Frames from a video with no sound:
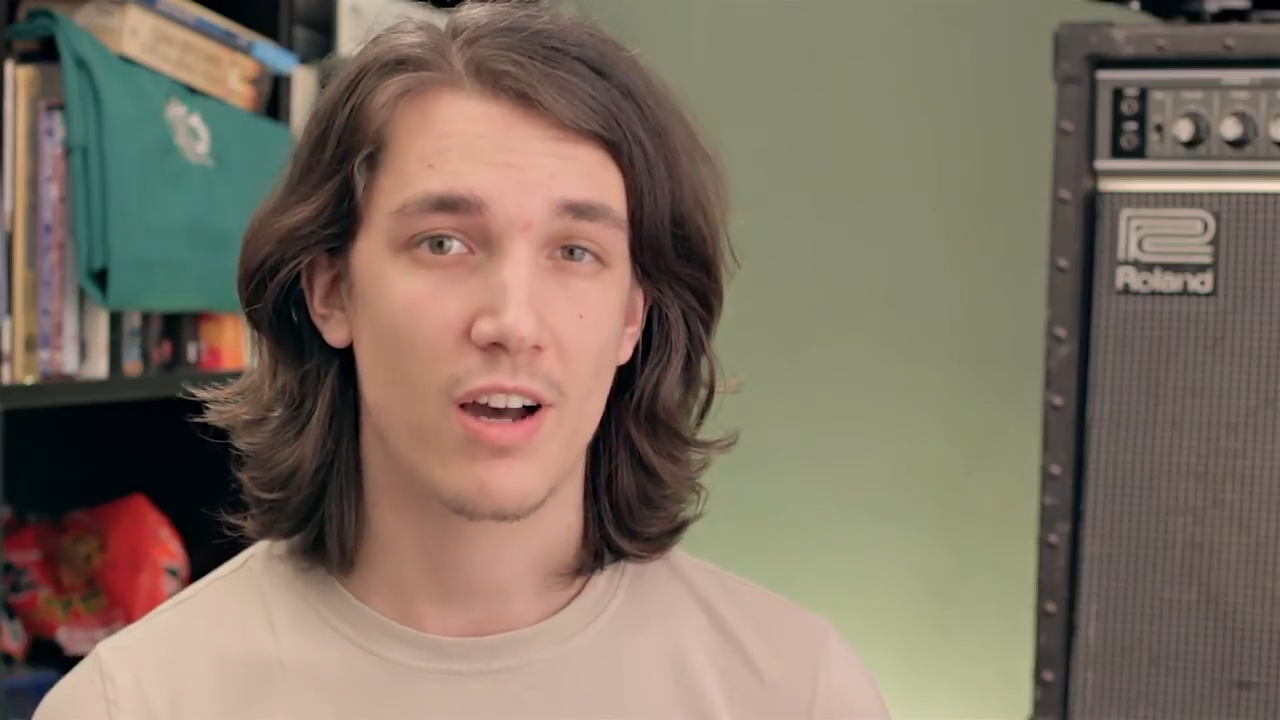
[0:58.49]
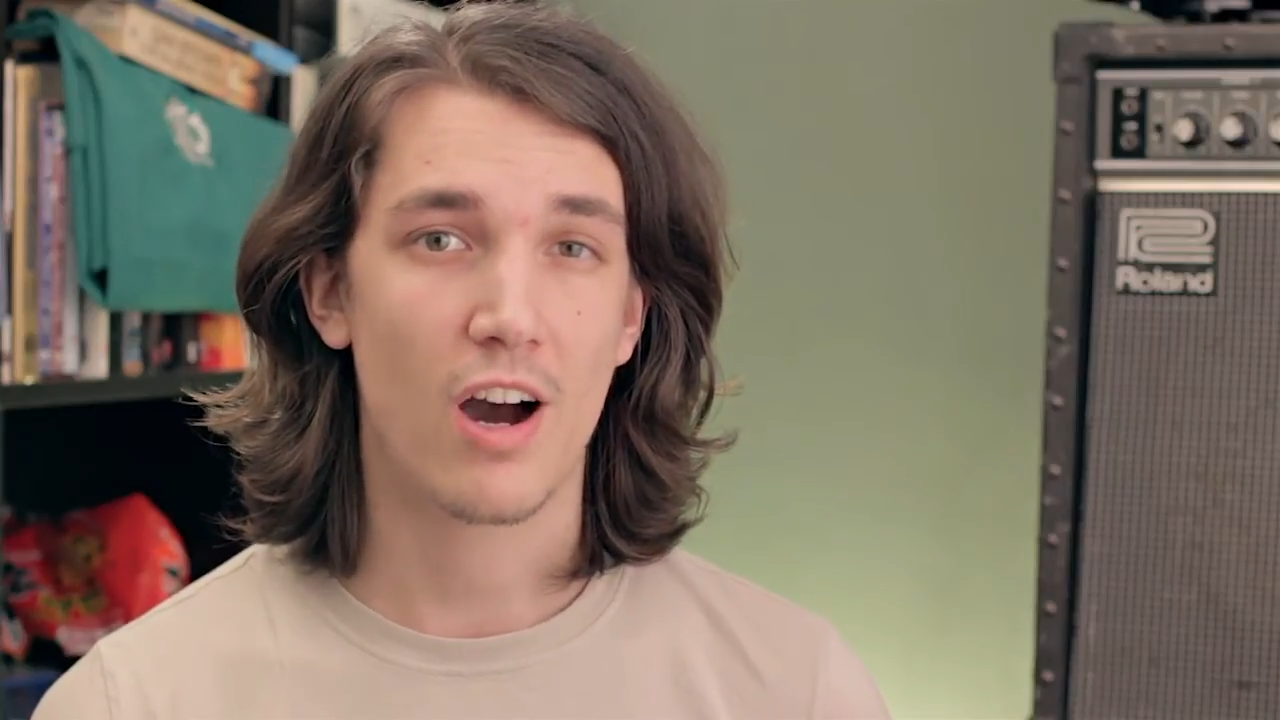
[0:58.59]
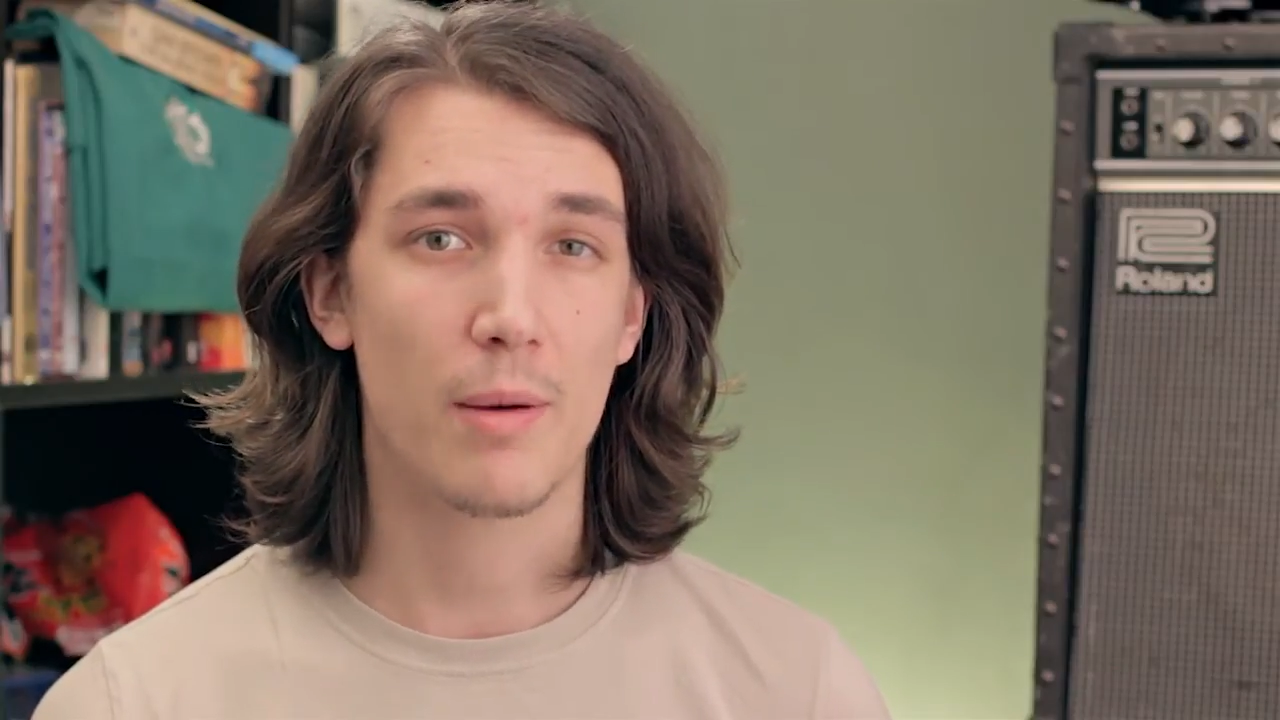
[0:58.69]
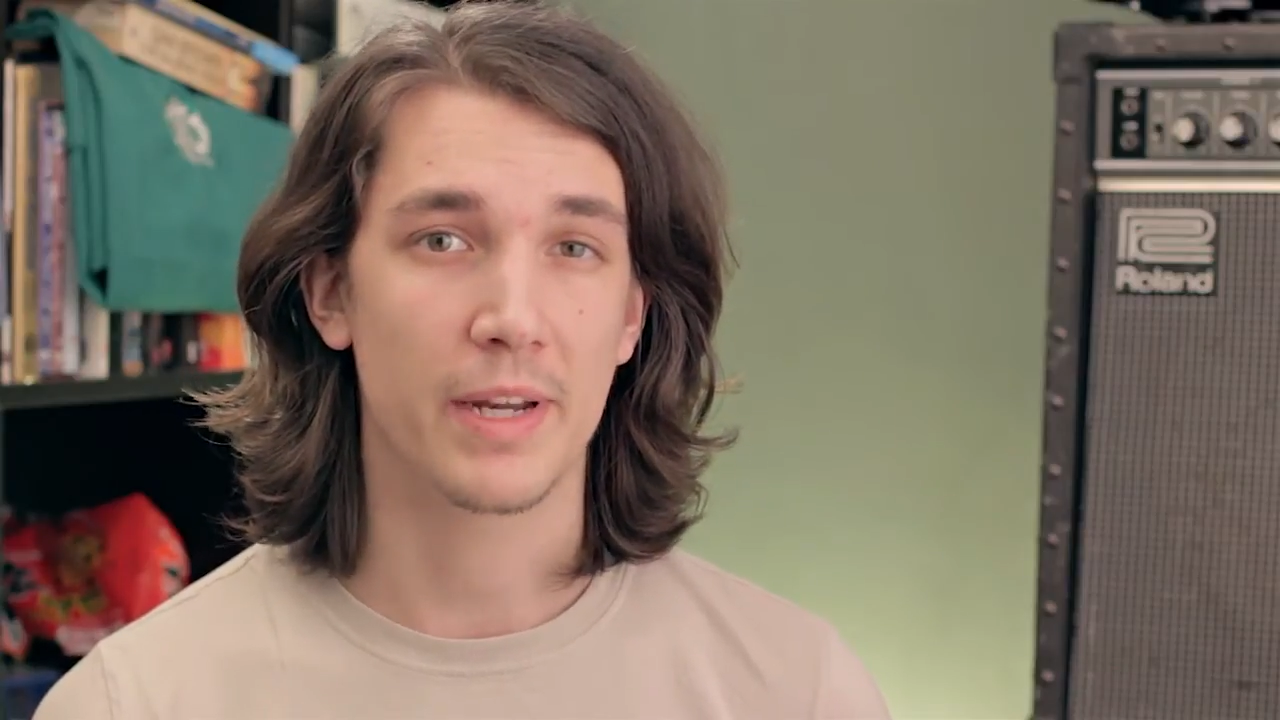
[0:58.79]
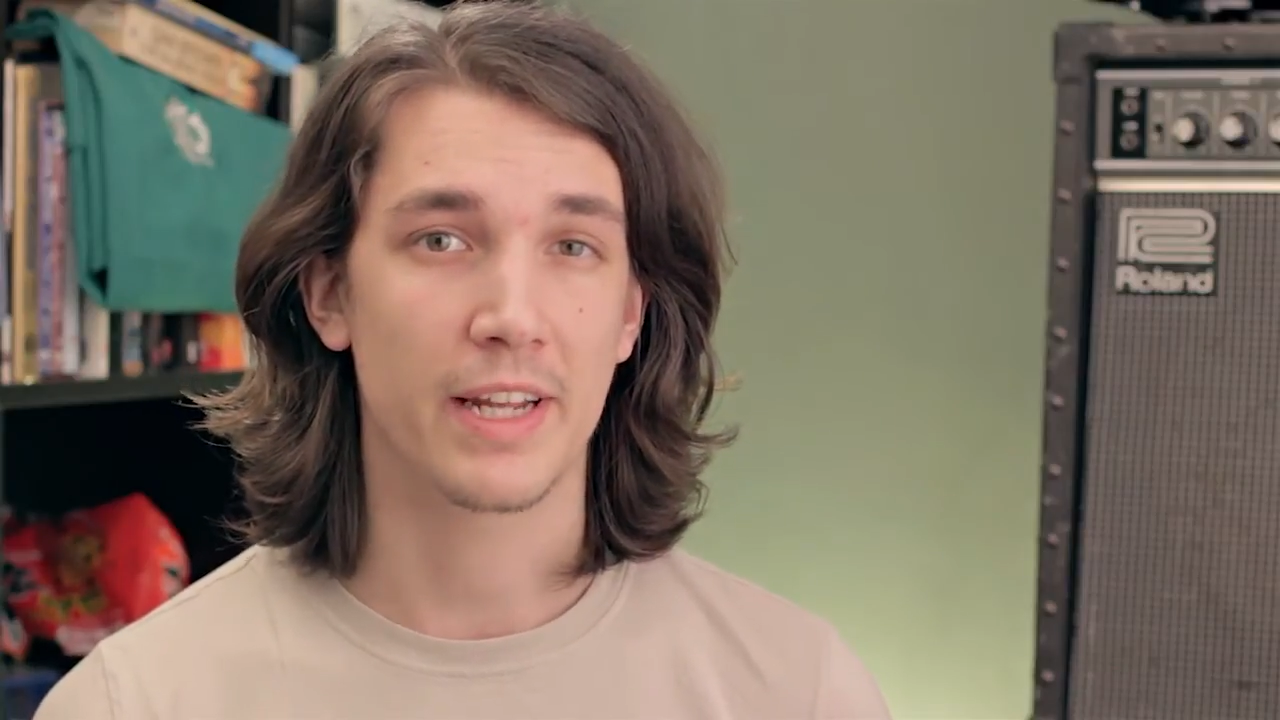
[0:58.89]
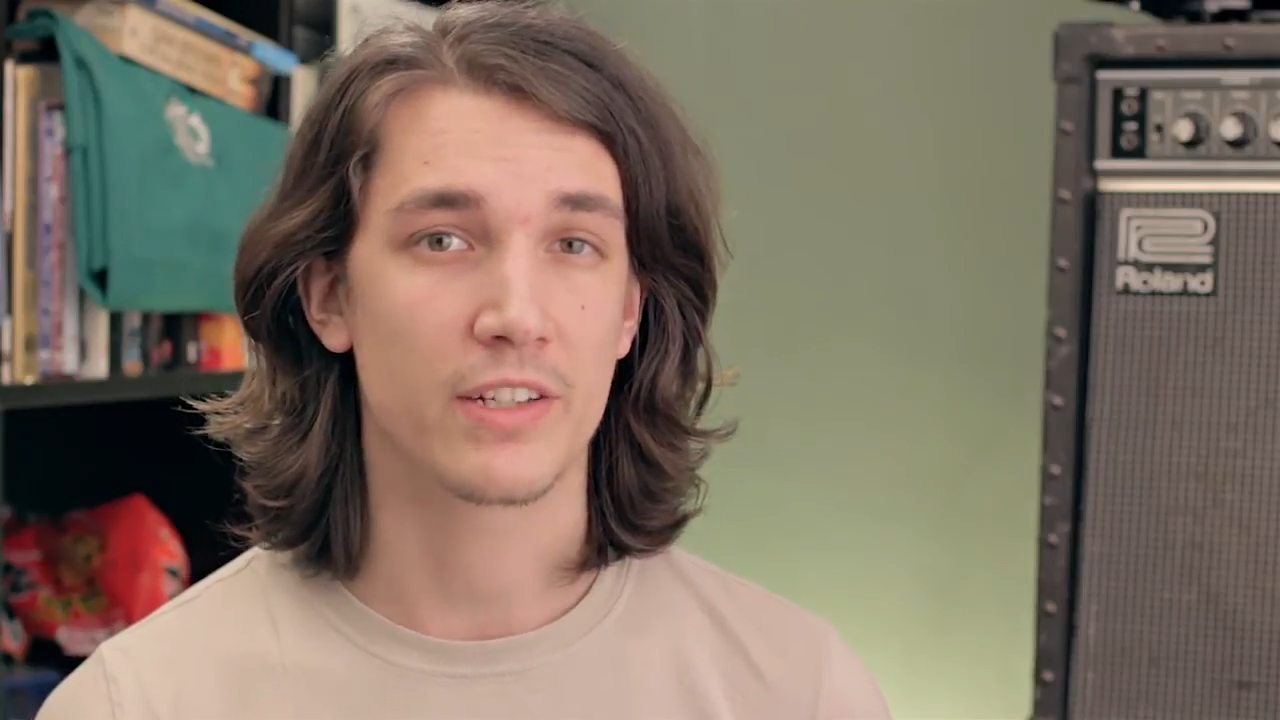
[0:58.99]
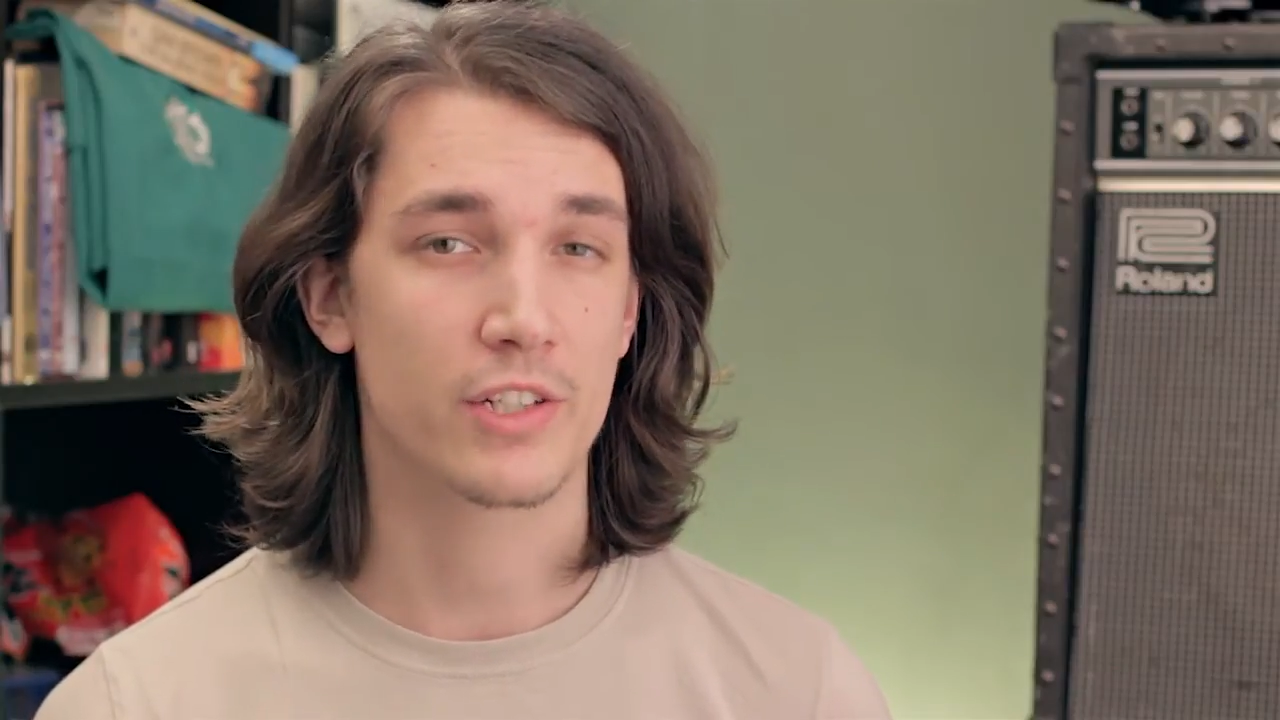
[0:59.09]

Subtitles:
harmony and